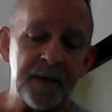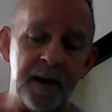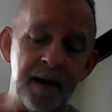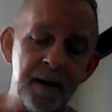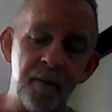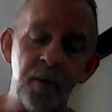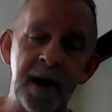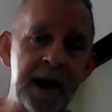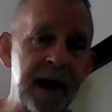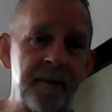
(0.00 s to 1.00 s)
uh,
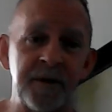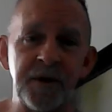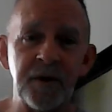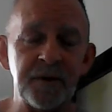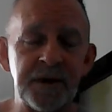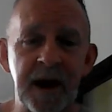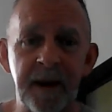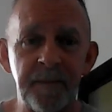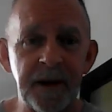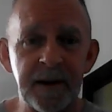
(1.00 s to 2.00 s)
win amateur
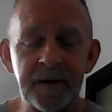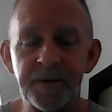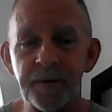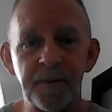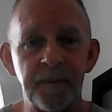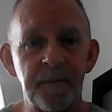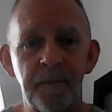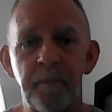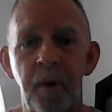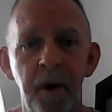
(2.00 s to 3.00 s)
champions or
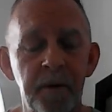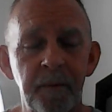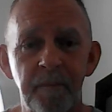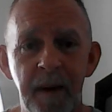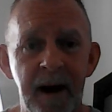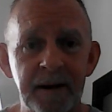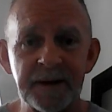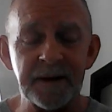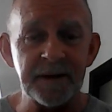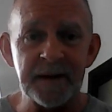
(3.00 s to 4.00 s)
pro
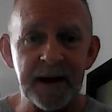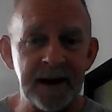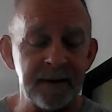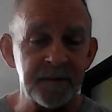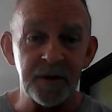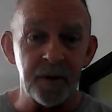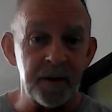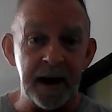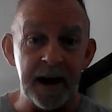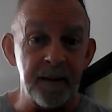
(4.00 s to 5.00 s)
boxing teams
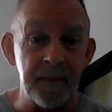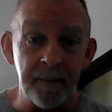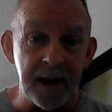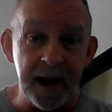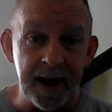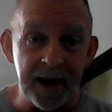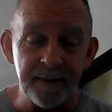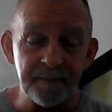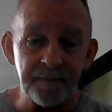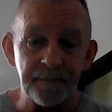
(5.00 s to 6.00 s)
or MMA
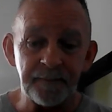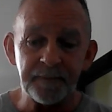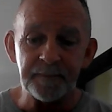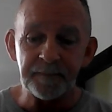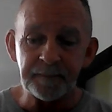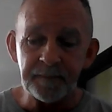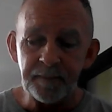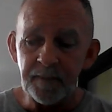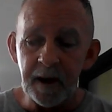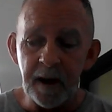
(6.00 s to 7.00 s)

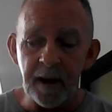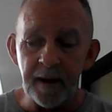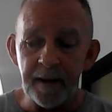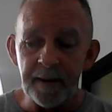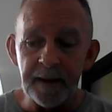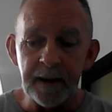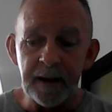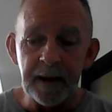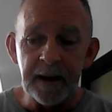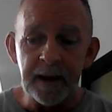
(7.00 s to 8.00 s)
uh,
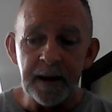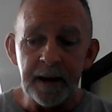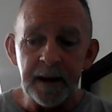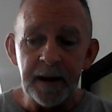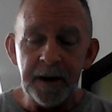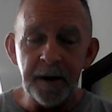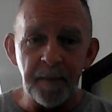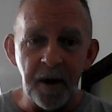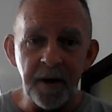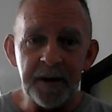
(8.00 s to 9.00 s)
you're
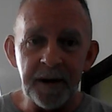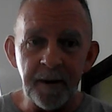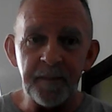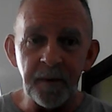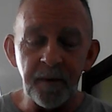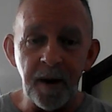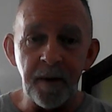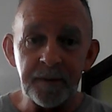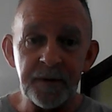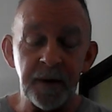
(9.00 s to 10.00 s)
barking up the
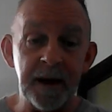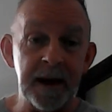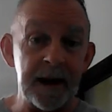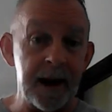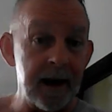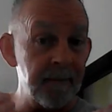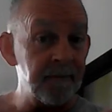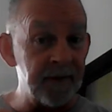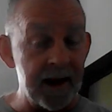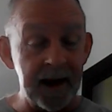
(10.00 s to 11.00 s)
wrong tree. And I'm
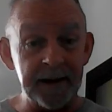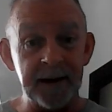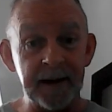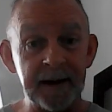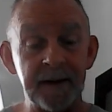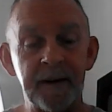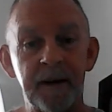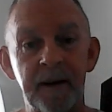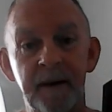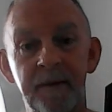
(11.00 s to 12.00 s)
finding
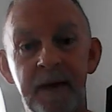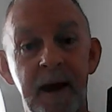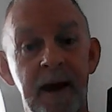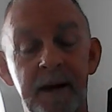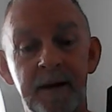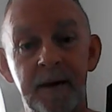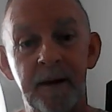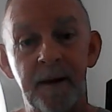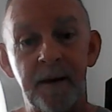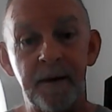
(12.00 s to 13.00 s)
that
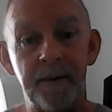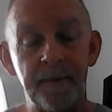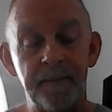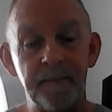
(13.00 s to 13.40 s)
uh,